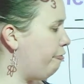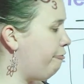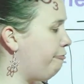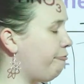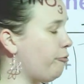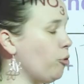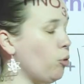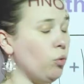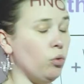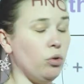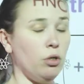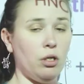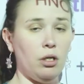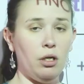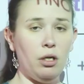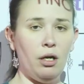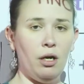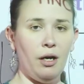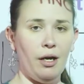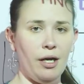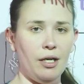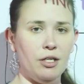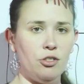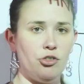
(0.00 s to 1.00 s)
4
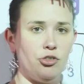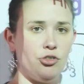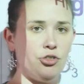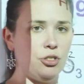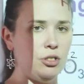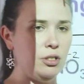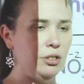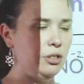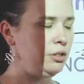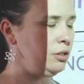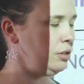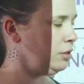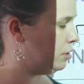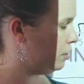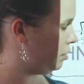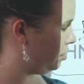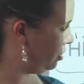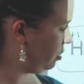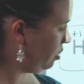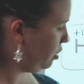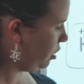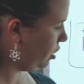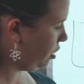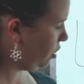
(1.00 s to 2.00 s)
hydrogen,
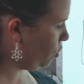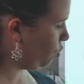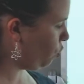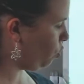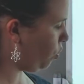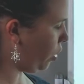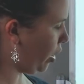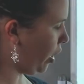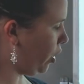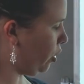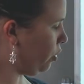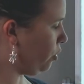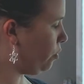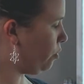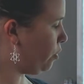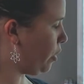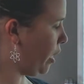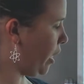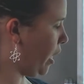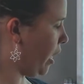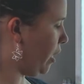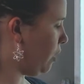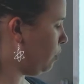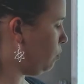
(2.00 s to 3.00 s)
where I
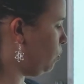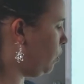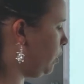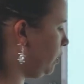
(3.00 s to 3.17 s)
already had